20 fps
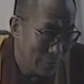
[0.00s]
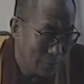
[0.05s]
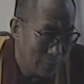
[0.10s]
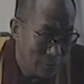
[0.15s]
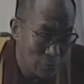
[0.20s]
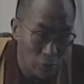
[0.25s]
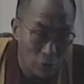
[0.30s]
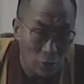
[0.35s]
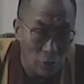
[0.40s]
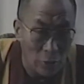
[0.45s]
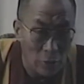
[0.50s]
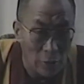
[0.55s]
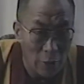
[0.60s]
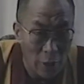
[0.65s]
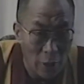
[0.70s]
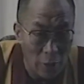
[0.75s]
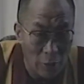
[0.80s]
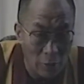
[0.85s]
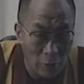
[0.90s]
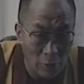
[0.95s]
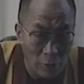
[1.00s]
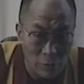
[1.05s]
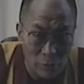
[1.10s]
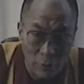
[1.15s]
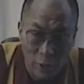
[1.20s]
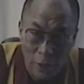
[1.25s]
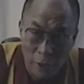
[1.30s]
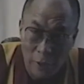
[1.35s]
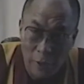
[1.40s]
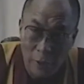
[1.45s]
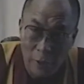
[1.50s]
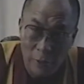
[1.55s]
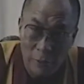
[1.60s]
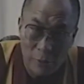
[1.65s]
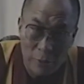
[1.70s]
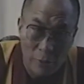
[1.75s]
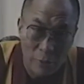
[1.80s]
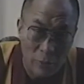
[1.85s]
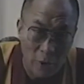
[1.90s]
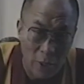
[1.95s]
So, and also I think, you
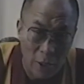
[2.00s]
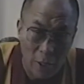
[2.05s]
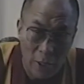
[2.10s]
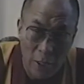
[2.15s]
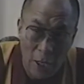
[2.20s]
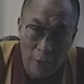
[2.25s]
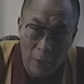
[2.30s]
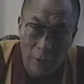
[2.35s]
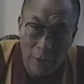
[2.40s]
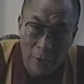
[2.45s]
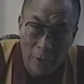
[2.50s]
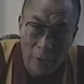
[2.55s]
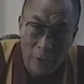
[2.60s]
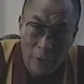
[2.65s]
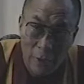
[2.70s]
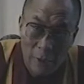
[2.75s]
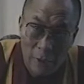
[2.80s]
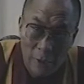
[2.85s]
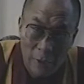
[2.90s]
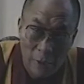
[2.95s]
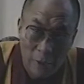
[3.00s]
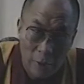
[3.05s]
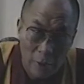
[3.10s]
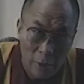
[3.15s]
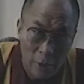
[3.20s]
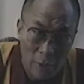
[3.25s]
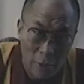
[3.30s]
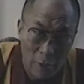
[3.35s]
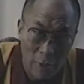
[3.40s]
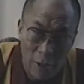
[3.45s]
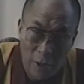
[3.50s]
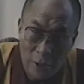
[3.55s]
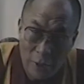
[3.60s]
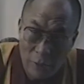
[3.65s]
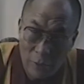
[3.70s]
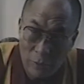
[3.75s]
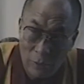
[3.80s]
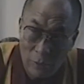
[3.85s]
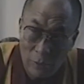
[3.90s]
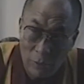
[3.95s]
see, we are lacking the
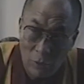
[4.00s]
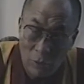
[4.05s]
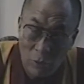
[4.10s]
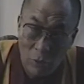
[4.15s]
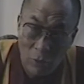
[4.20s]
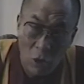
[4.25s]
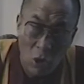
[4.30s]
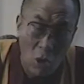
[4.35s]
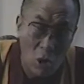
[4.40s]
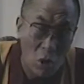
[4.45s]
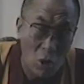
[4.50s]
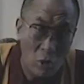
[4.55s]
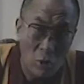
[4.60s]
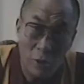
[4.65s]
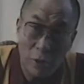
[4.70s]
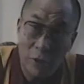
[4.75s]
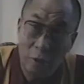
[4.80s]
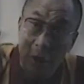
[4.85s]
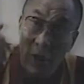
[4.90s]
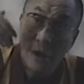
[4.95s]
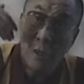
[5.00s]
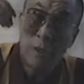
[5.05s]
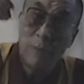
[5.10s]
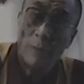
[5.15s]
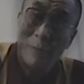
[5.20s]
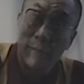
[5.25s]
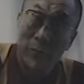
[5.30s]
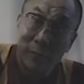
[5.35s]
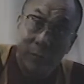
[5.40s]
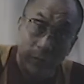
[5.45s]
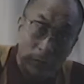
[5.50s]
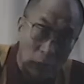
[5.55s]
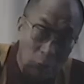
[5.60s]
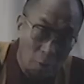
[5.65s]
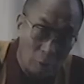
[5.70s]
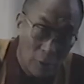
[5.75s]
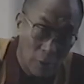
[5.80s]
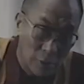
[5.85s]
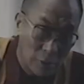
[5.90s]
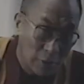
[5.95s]
awareness or long-term,
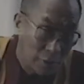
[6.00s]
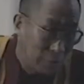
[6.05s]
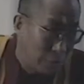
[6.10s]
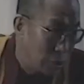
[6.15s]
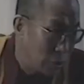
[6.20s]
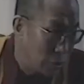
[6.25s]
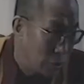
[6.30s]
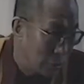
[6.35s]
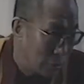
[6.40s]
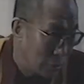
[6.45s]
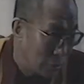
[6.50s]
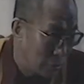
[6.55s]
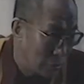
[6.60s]
what is the vision.